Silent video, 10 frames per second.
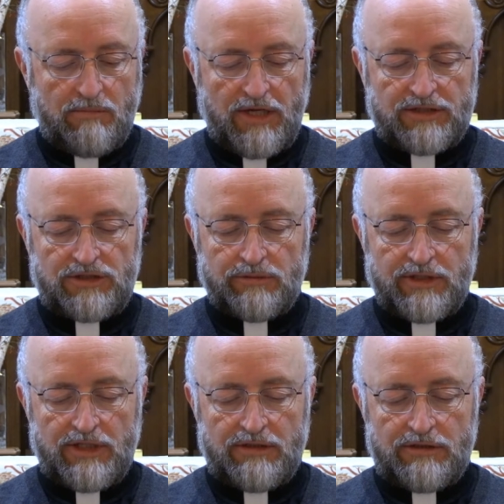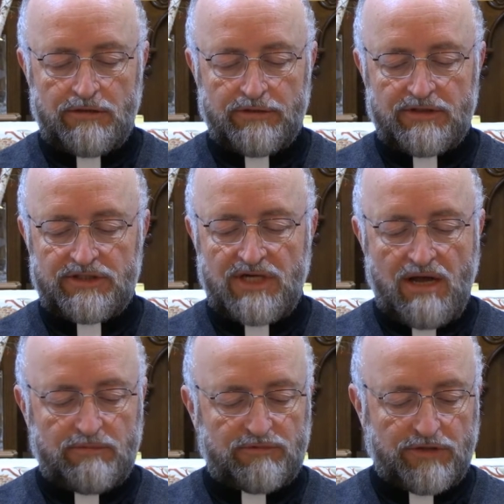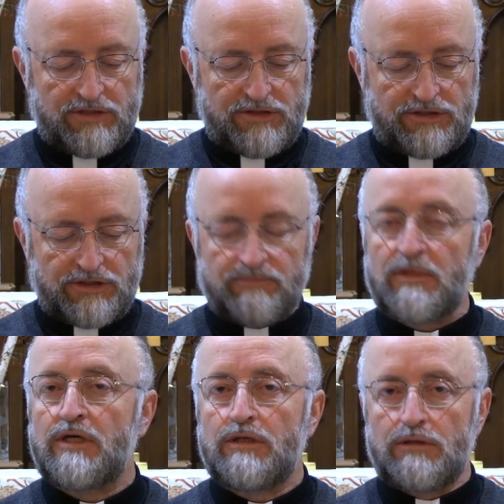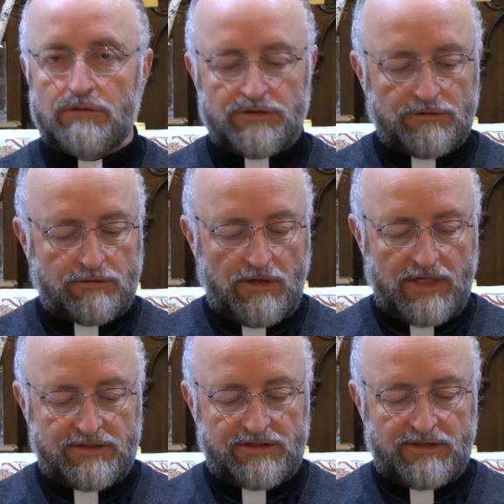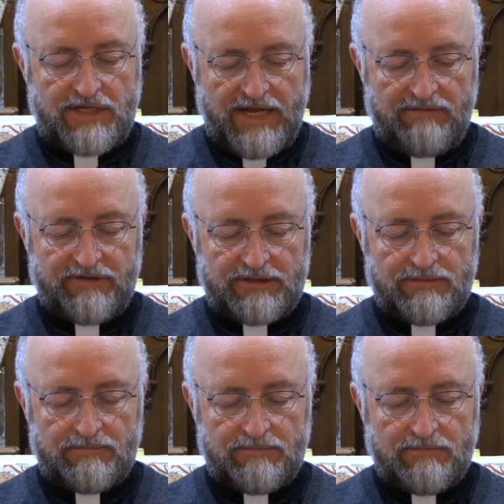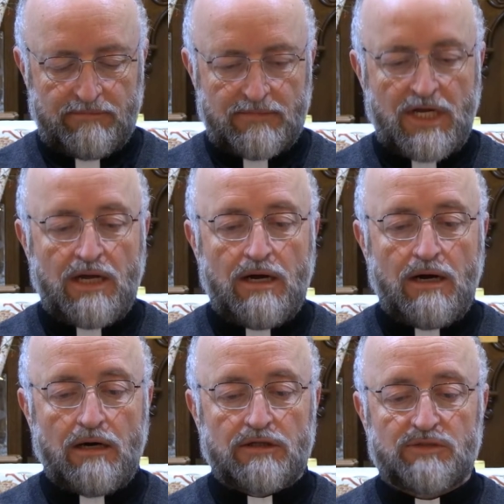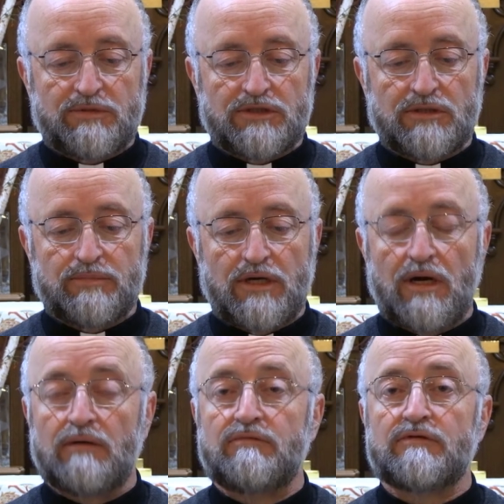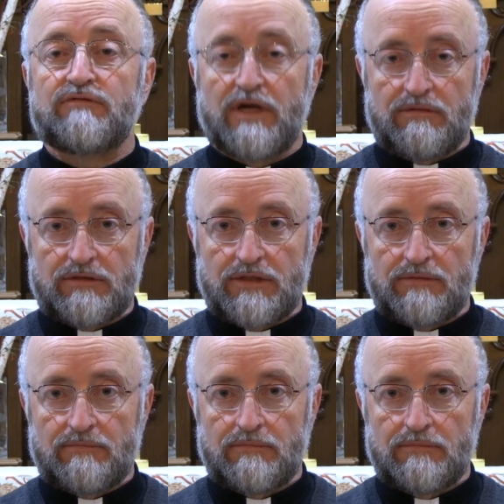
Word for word: bless you and Linda during this time of transition. Yours in Christ, David, Archbishop of Fredericton.